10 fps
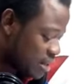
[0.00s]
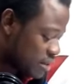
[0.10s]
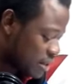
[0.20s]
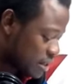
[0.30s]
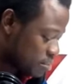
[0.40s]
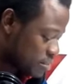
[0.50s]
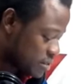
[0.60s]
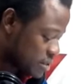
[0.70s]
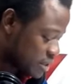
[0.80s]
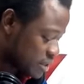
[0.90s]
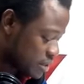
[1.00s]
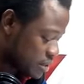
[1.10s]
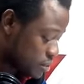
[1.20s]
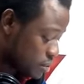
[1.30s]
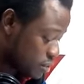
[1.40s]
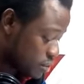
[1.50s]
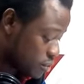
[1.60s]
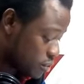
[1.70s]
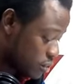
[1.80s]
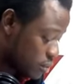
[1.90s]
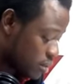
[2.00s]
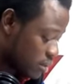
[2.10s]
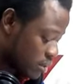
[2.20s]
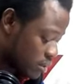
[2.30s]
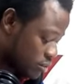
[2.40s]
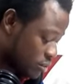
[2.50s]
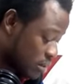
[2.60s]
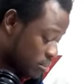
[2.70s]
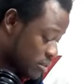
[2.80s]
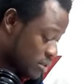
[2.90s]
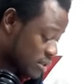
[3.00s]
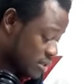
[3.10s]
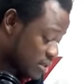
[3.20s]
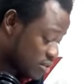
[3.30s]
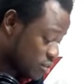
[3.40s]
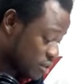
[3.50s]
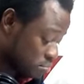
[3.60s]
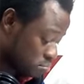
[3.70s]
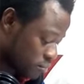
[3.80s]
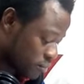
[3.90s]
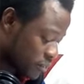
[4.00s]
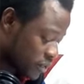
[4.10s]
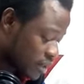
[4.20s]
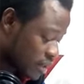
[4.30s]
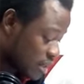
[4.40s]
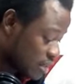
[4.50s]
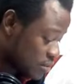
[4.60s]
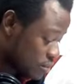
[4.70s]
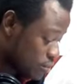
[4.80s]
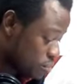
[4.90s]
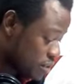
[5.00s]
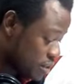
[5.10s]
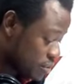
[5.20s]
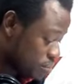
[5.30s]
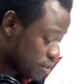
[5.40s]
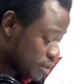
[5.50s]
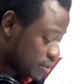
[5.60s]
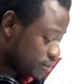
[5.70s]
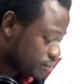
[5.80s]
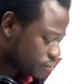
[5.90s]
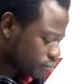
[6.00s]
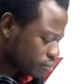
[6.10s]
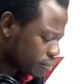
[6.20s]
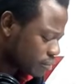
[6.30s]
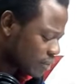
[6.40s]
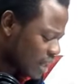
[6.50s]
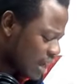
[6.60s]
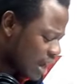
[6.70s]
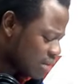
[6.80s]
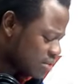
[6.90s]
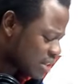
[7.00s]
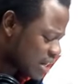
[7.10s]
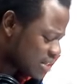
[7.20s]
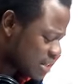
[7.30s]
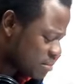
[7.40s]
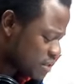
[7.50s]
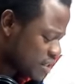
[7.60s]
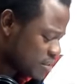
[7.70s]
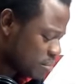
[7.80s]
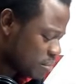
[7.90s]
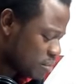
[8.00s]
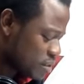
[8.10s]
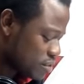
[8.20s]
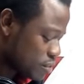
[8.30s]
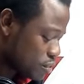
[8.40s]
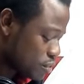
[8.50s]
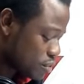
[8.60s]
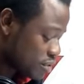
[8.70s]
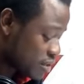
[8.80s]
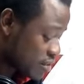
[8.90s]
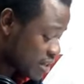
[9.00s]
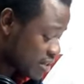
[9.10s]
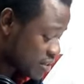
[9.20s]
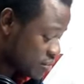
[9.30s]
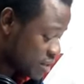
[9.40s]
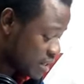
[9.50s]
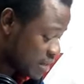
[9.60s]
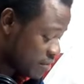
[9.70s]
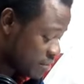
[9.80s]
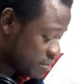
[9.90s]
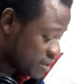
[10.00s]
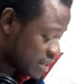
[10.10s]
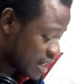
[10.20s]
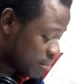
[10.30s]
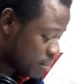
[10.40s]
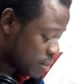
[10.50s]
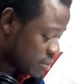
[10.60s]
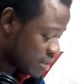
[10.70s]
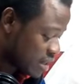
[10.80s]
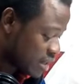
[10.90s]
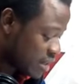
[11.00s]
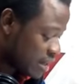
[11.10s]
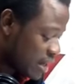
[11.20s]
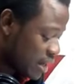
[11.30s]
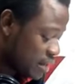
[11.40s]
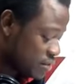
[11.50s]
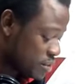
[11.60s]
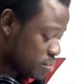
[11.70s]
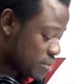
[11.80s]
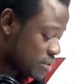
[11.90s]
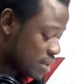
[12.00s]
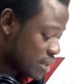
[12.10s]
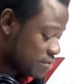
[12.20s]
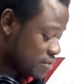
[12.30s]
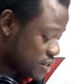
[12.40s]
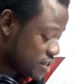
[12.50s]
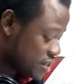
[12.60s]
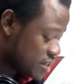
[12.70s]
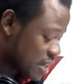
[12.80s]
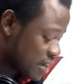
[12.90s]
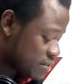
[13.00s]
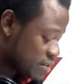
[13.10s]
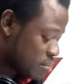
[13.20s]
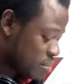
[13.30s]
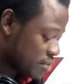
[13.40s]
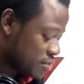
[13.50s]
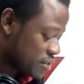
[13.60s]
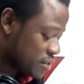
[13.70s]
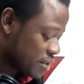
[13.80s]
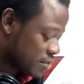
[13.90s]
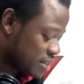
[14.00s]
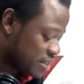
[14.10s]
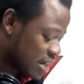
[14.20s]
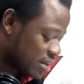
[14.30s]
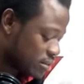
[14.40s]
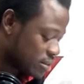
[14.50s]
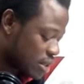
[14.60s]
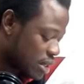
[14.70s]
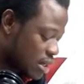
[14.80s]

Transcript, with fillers: I think APC is a total joke. God should help us in this country. That's Olumide's opinion. Outside as MD may be solution to the crisis within FMC at Belgota. FG, FG deserves the benefit of the doubt.